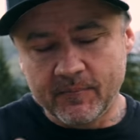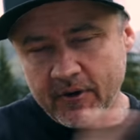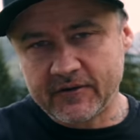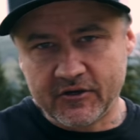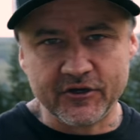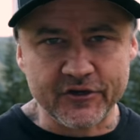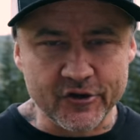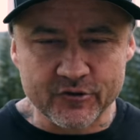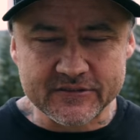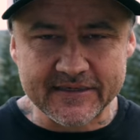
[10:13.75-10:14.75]
But good
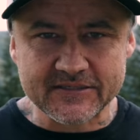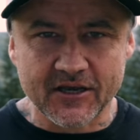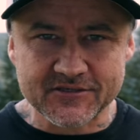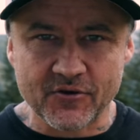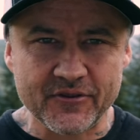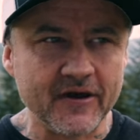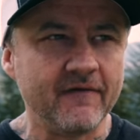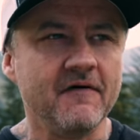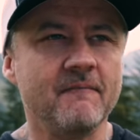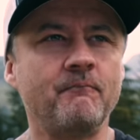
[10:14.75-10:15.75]
news, it's also
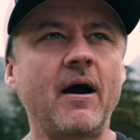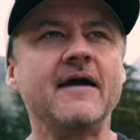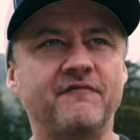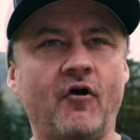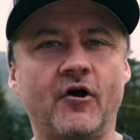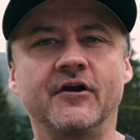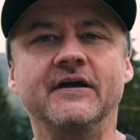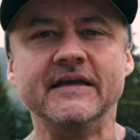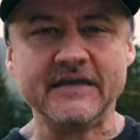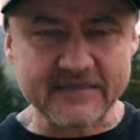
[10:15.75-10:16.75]
the by far
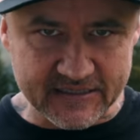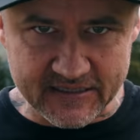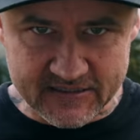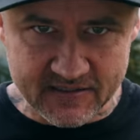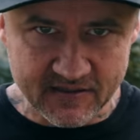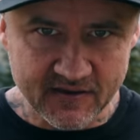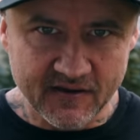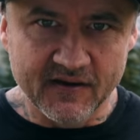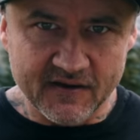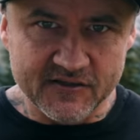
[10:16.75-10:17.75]
easiest
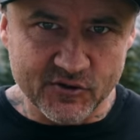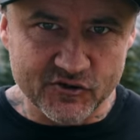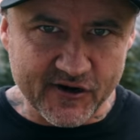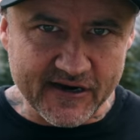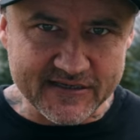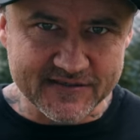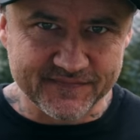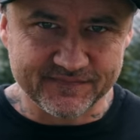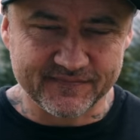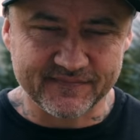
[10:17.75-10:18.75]
to address.
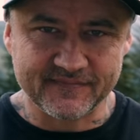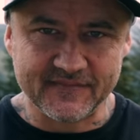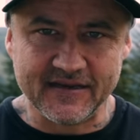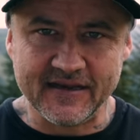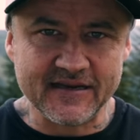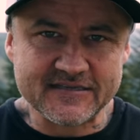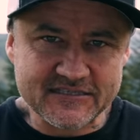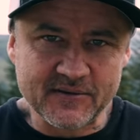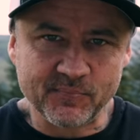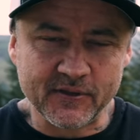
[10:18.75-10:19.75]
It is
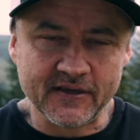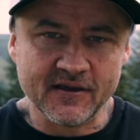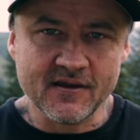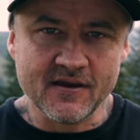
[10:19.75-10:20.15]
simply